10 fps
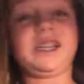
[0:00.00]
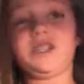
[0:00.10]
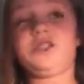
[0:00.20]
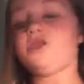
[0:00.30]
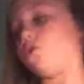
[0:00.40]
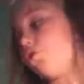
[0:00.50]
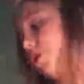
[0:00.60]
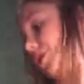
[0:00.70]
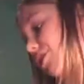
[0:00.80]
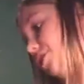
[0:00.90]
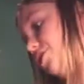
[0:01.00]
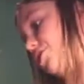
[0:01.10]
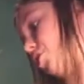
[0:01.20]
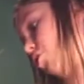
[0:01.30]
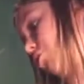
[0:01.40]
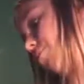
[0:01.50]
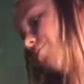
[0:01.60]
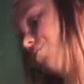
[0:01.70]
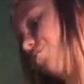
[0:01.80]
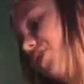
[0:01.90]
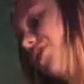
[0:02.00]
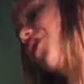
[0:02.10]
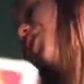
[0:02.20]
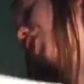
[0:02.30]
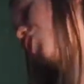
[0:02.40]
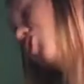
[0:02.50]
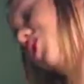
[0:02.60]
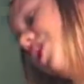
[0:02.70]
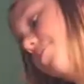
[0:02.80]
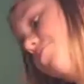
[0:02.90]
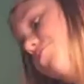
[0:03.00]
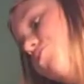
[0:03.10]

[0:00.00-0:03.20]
gets so crazy. So that's another tip.